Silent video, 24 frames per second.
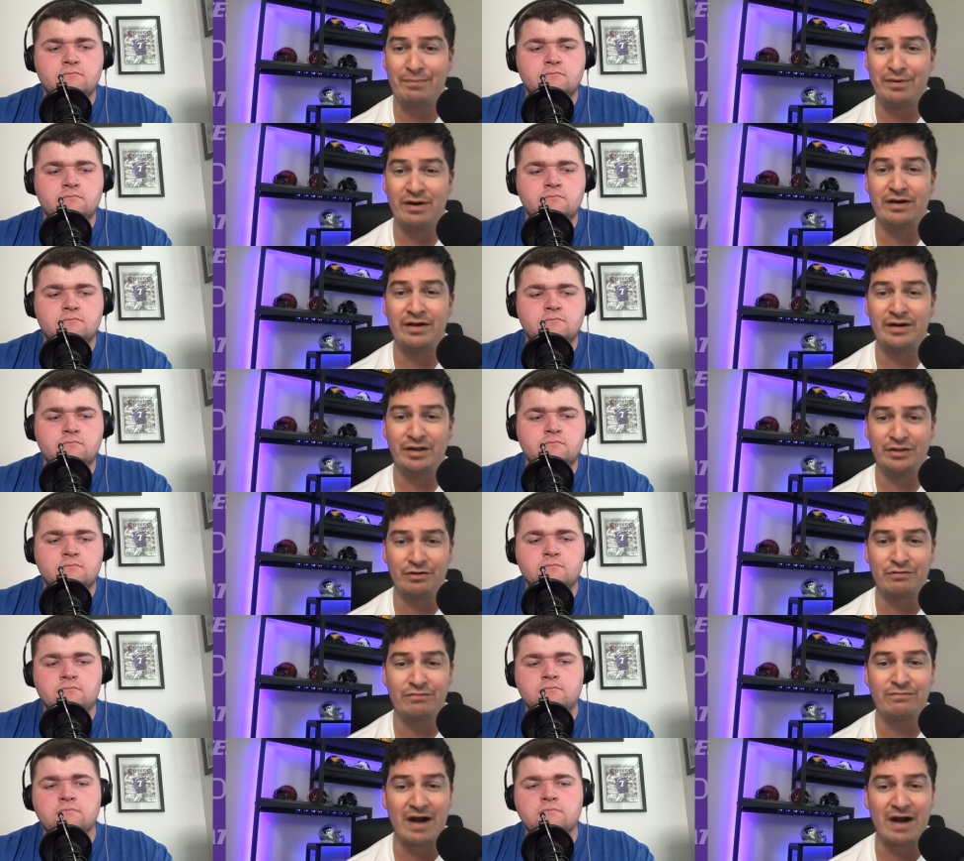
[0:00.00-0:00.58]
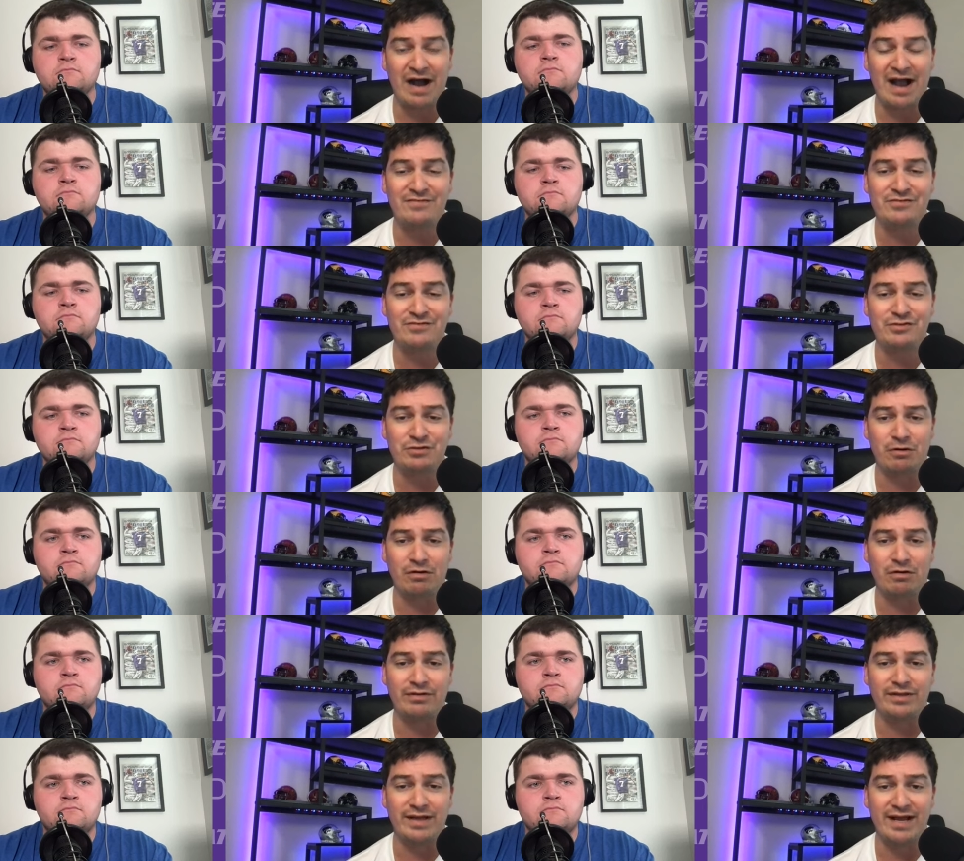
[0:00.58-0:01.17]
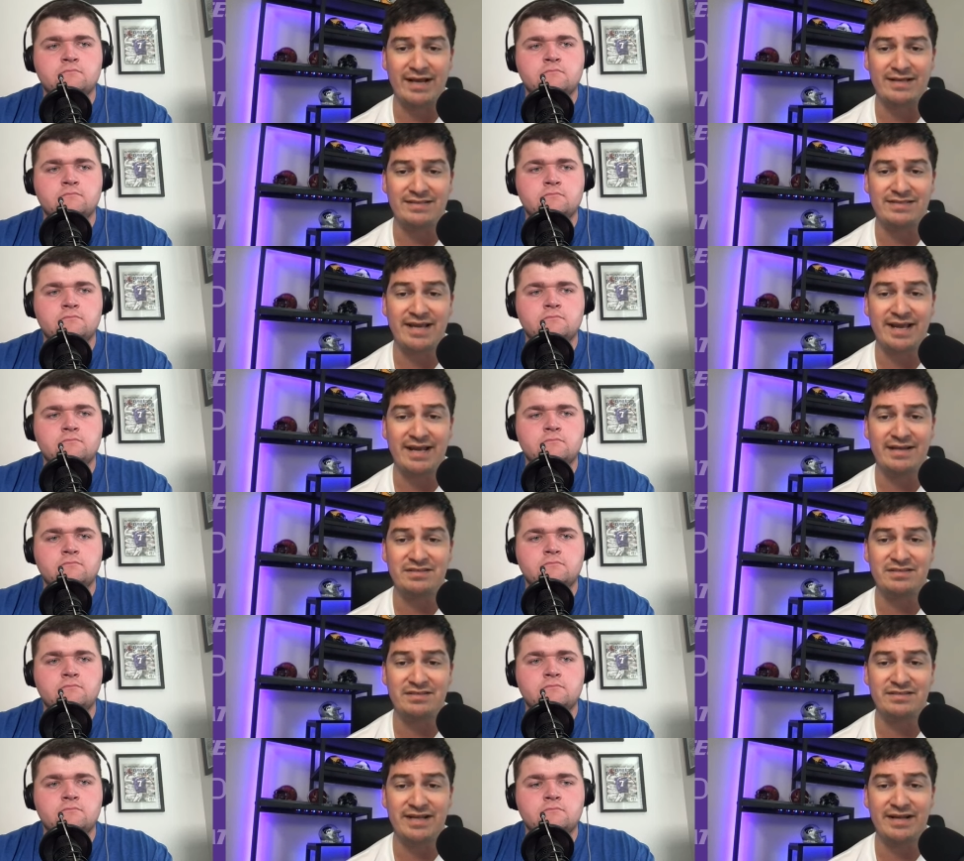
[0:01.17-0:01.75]
Speaker 1: but another five star that has
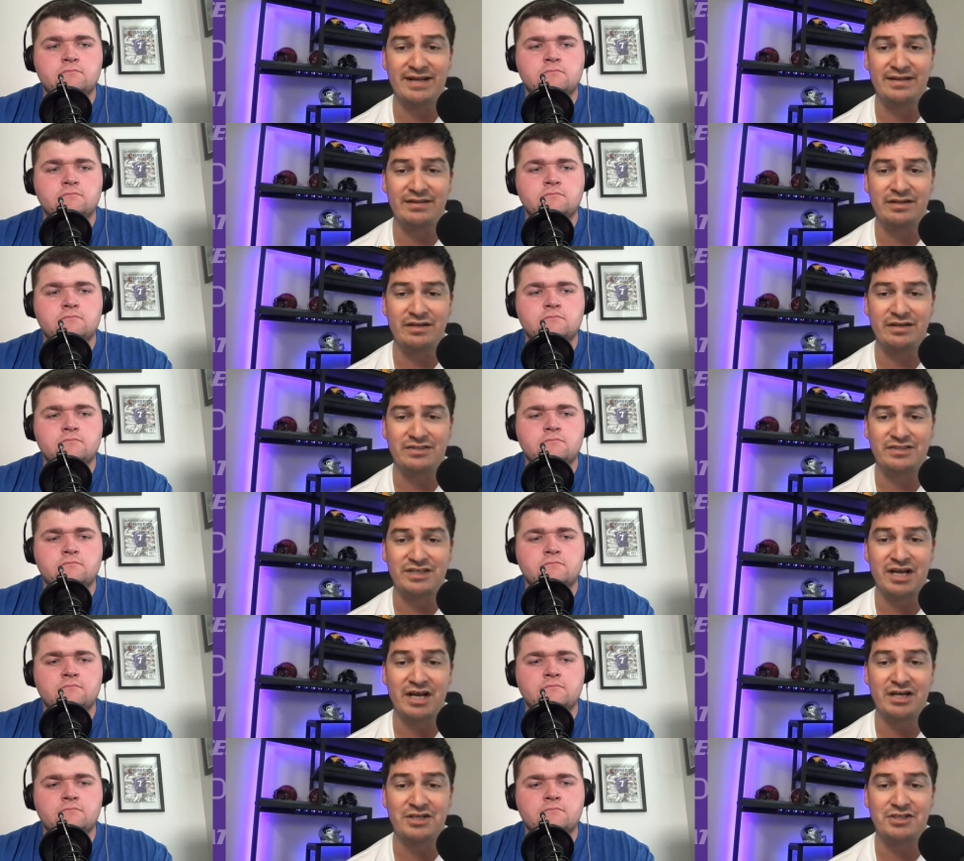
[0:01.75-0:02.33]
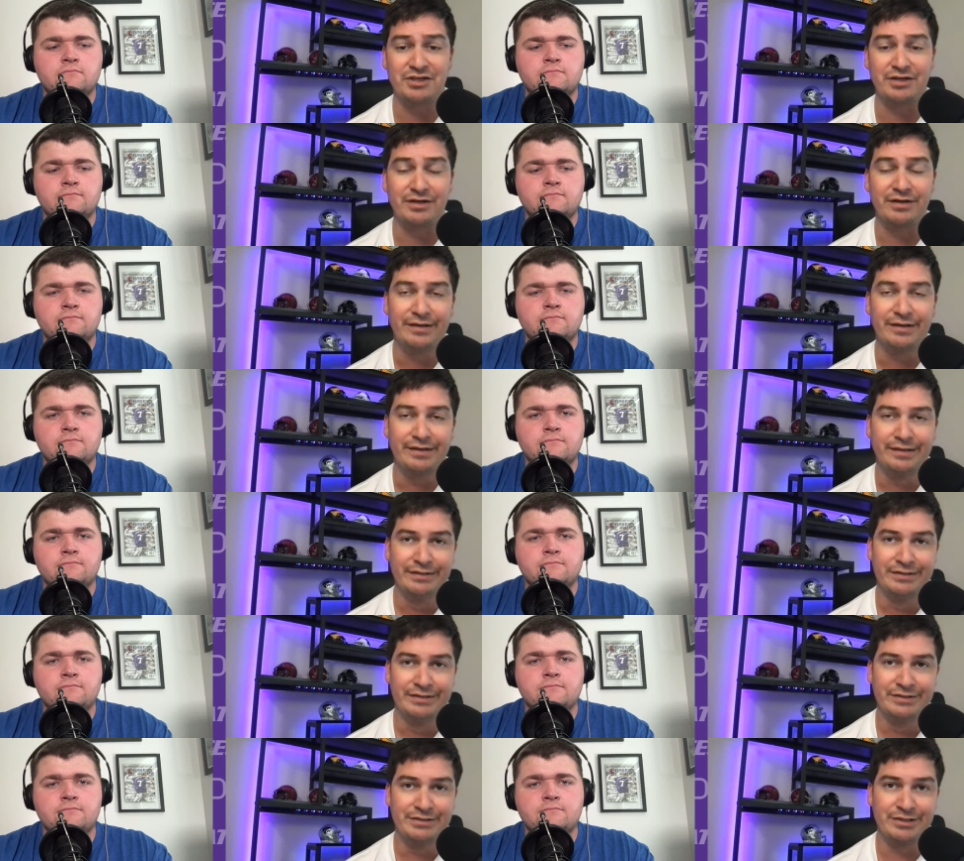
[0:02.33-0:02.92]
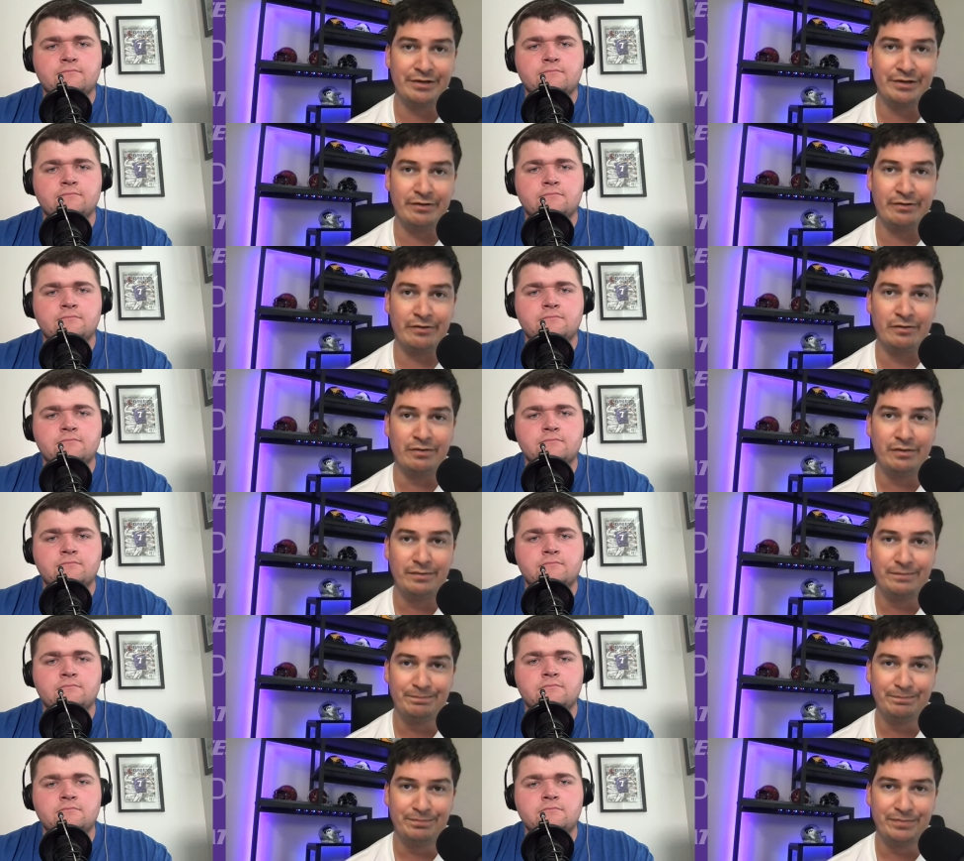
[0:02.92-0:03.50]
Kansas State in the discussion. So,
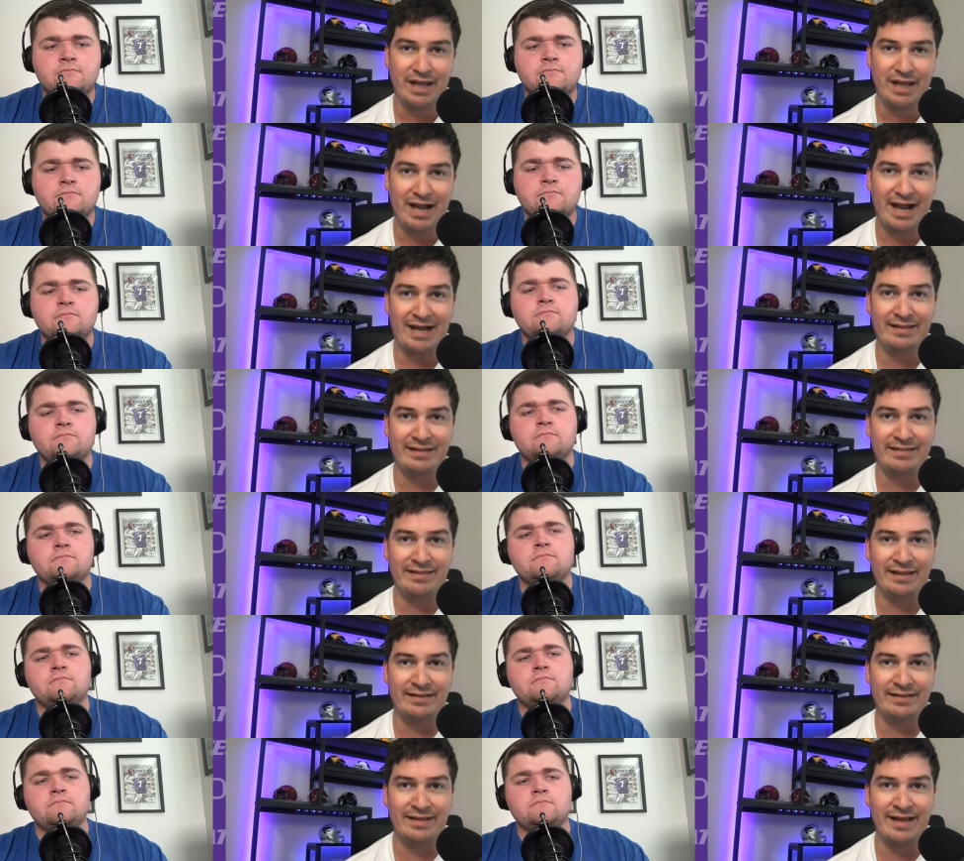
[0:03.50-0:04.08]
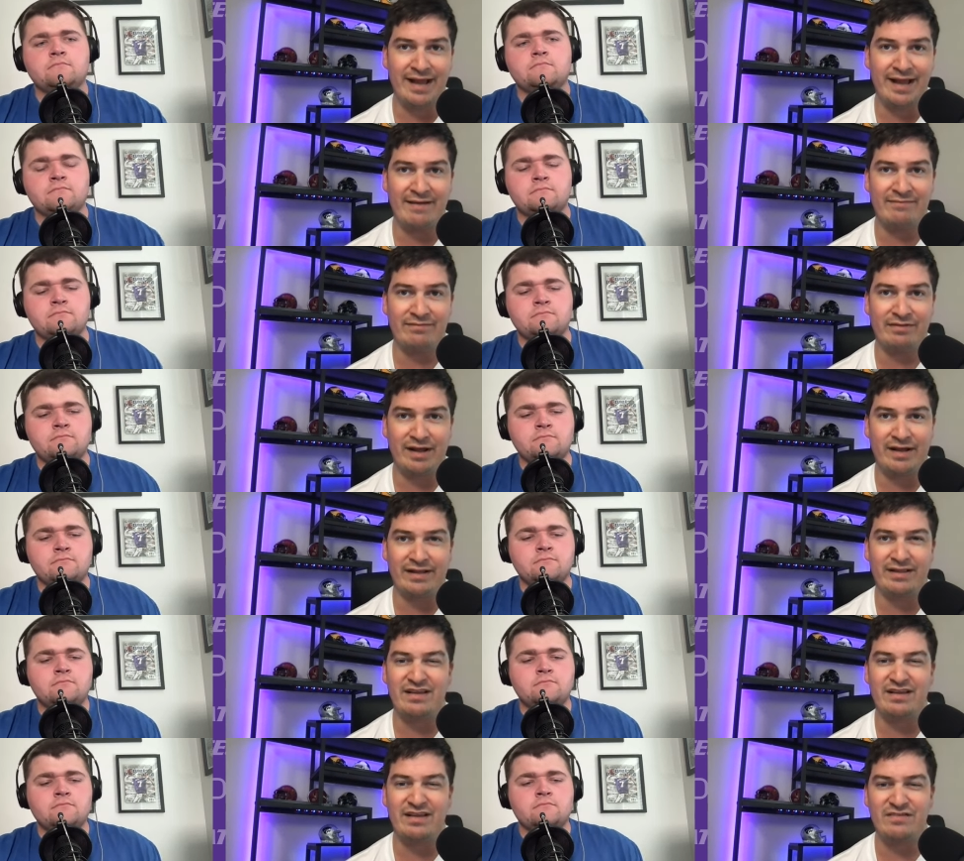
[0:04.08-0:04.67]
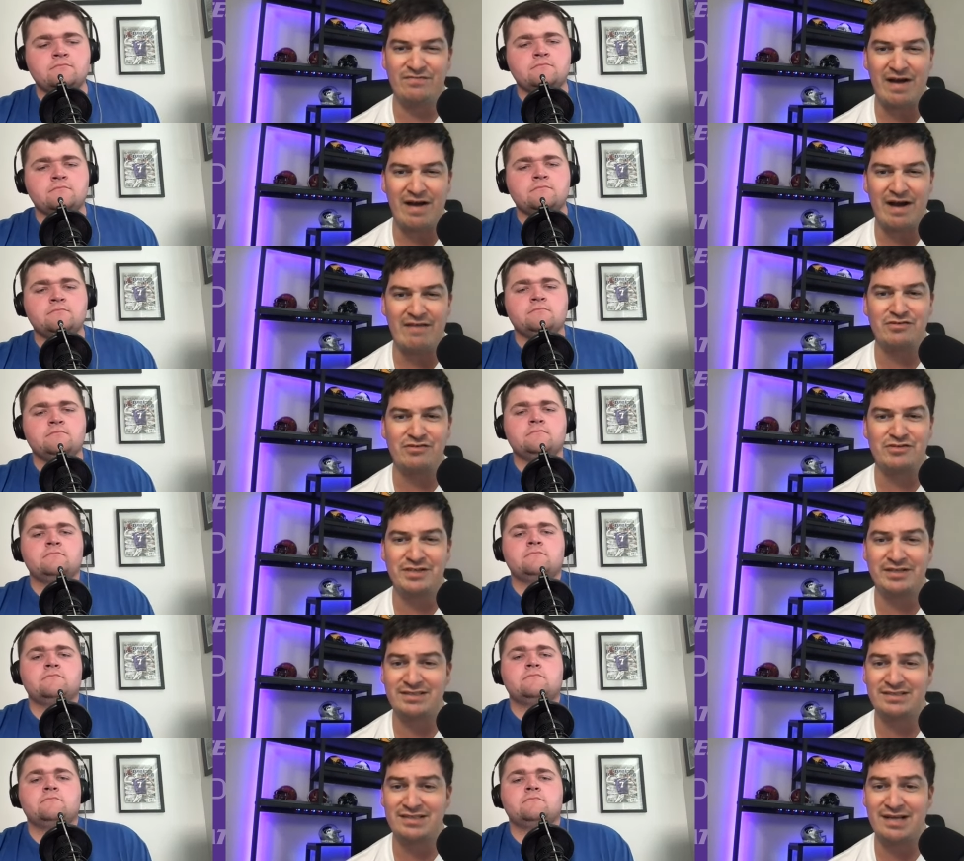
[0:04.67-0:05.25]
I think they have like these five or
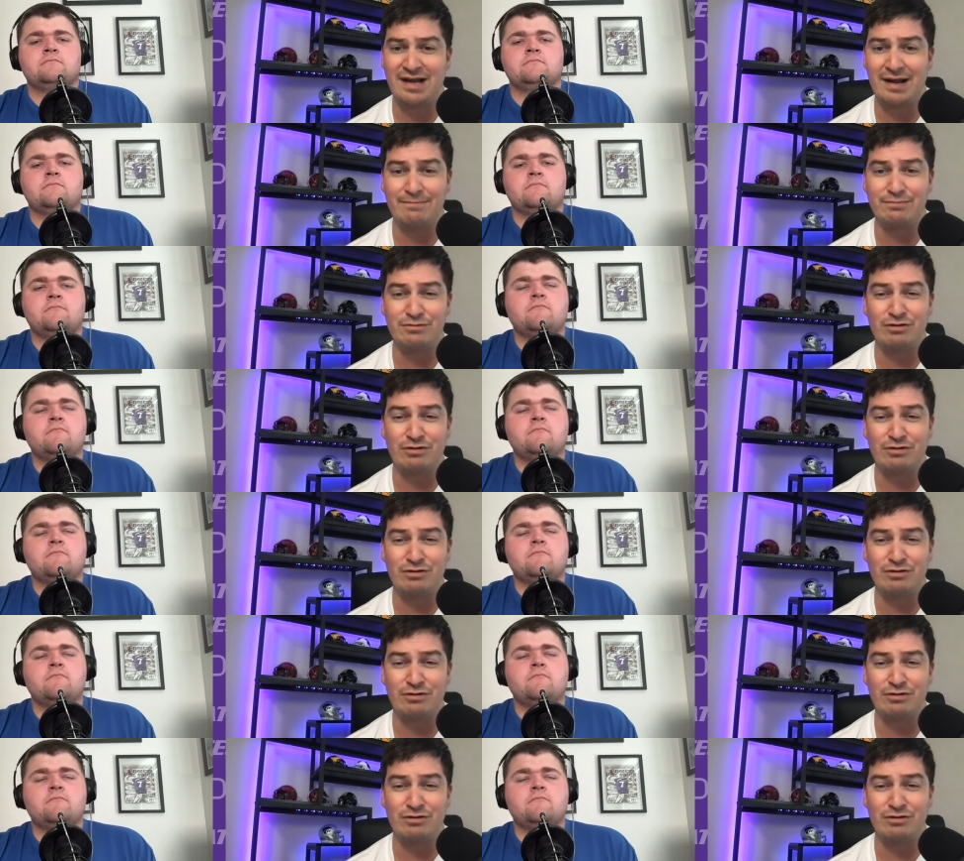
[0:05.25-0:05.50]
six top